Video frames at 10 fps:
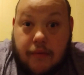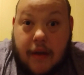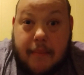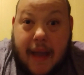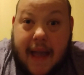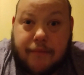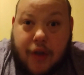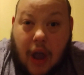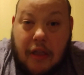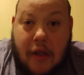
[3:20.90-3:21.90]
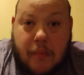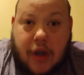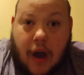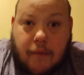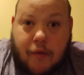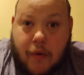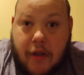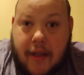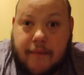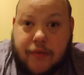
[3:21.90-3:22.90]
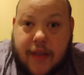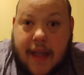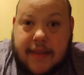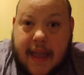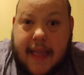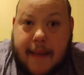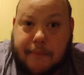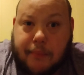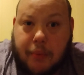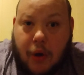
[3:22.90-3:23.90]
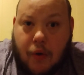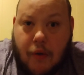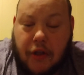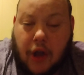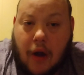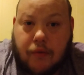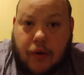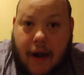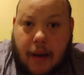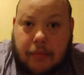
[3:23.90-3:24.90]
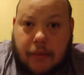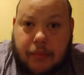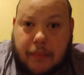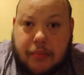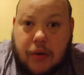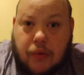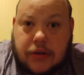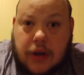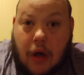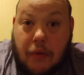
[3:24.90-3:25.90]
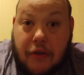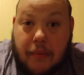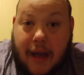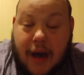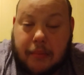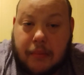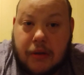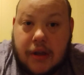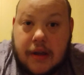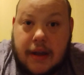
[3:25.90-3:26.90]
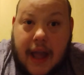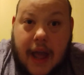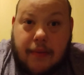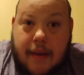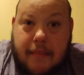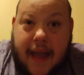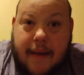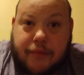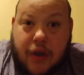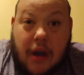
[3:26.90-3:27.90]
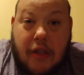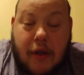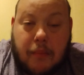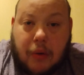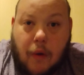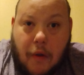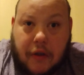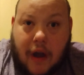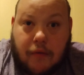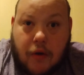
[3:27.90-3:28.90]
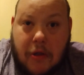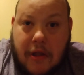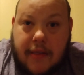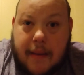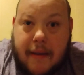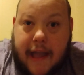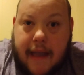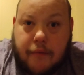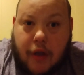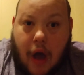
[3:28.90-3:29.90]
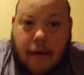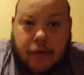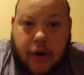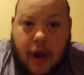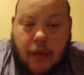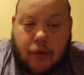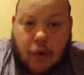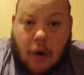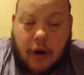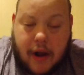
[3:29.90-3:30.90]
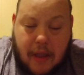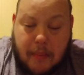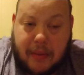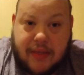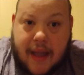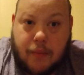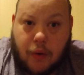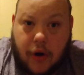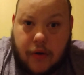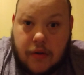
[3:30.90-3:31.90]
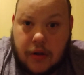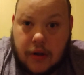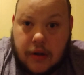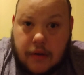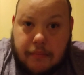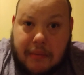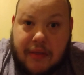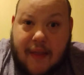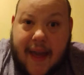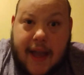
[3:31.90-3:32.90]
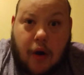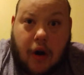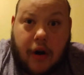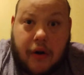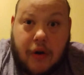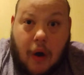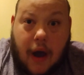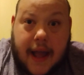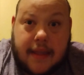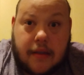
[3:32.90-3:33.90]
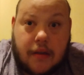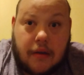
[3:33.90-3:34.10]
they may have done some covers. They they did a blues cover album, the Blue and Lonesome album, and they may have done some blues covers, and they may have covered other artists, but they weren't. But they are not